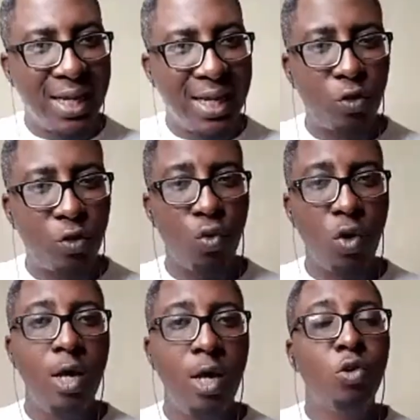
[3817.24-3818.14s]
that school.
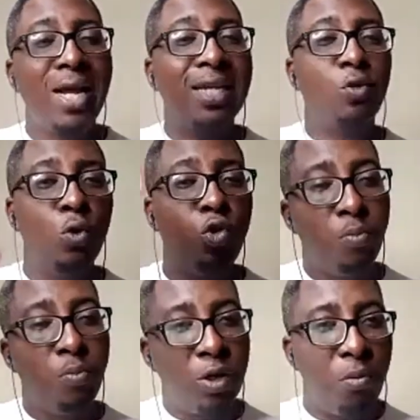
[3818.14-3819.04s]
So that school should
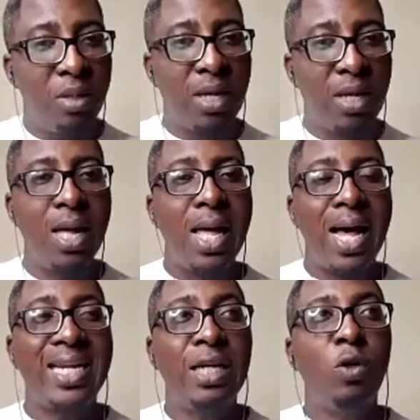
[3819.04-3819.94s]
become bigger.
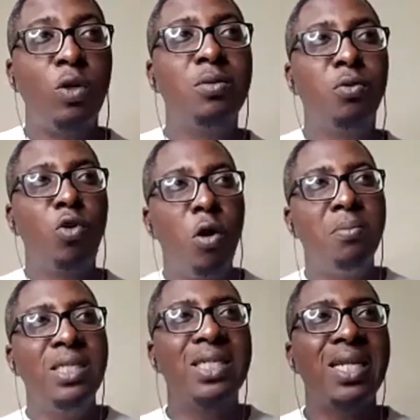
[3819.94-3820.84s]
And that's what
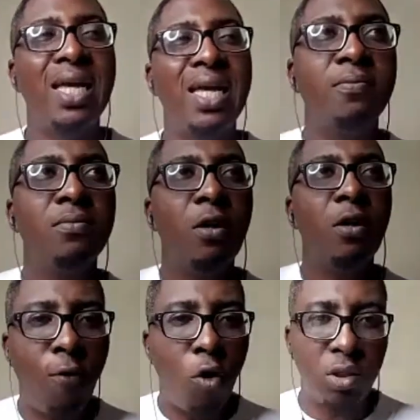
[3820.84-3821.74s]
companies like
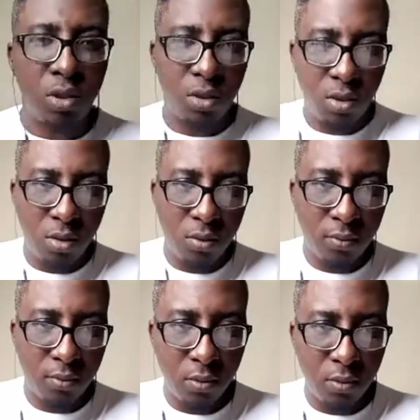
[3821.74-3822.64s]
Ford
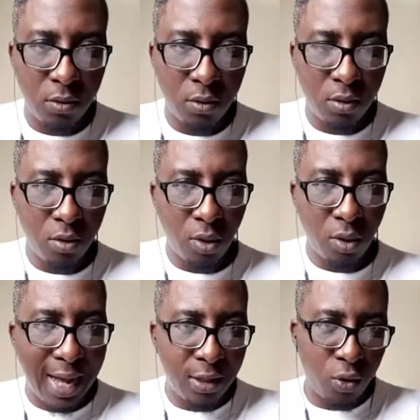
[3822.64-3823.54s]

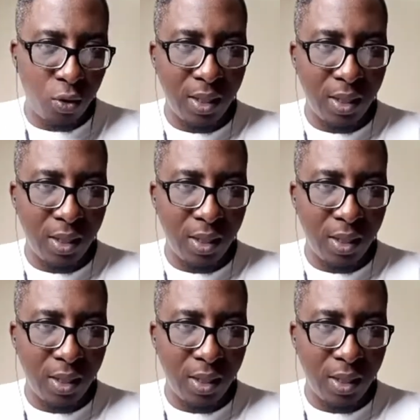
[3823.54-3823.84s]
are doing.